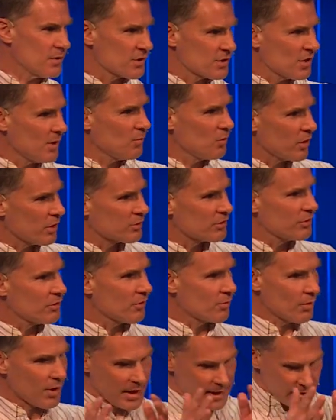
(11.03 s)
somewhere to
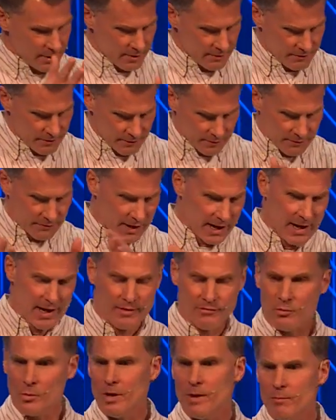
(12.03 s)
the right of the
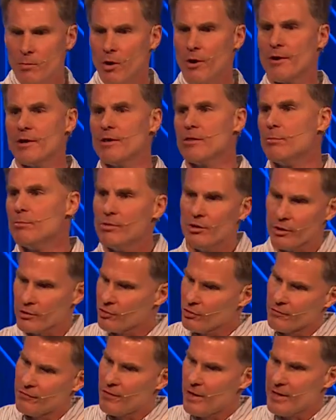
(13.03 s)
halfway mark in the book.
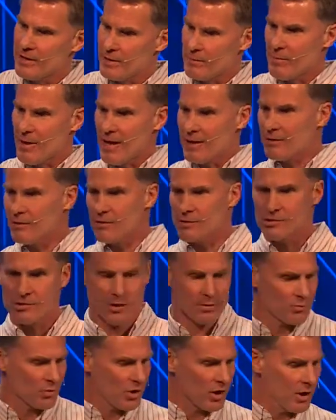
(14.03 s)
You'll find it back there
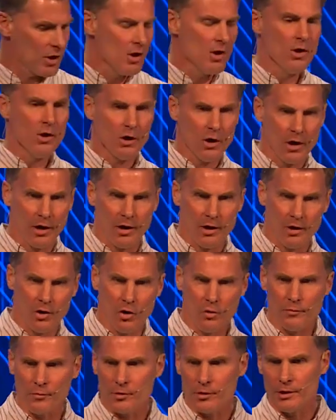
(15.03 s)
somewhere.
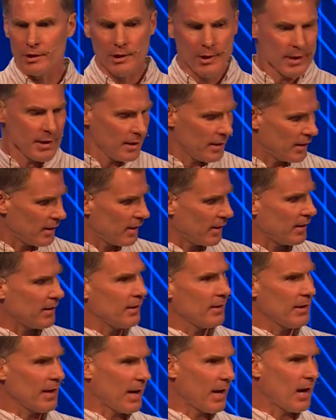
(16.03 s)

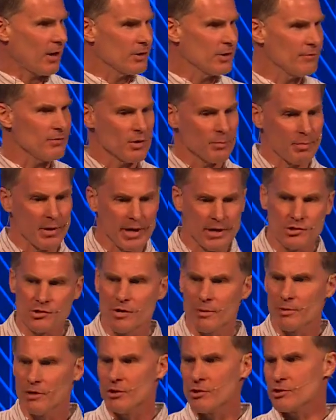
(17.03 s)
I'll give you a page
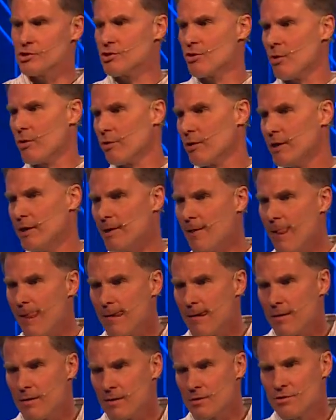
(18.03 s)
number here shortly.
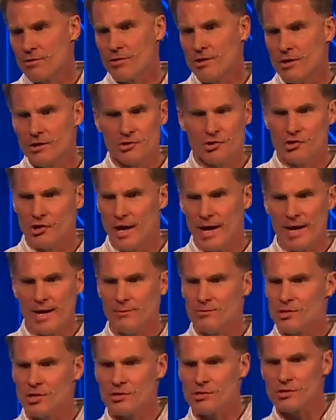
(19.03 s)

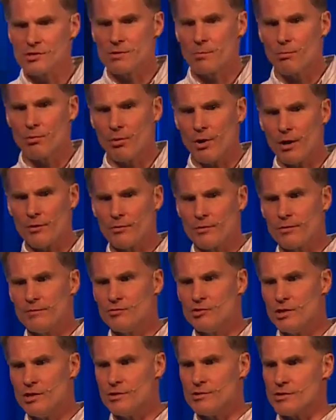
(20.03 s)
James is the brother of
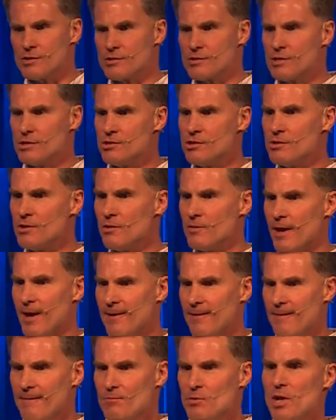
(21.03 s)
Jesus. Did you know that?
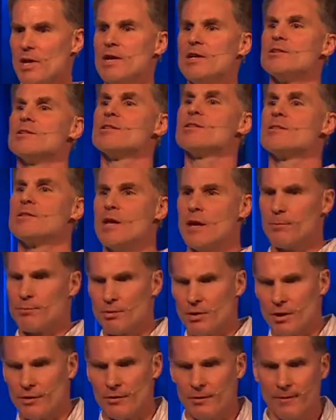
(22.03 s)
He's a
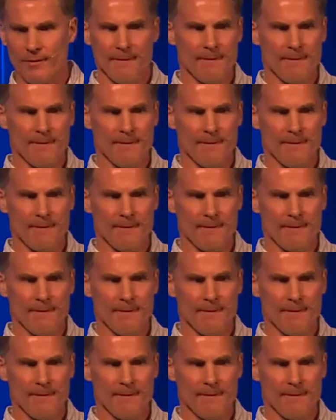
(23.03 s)
stepbrother.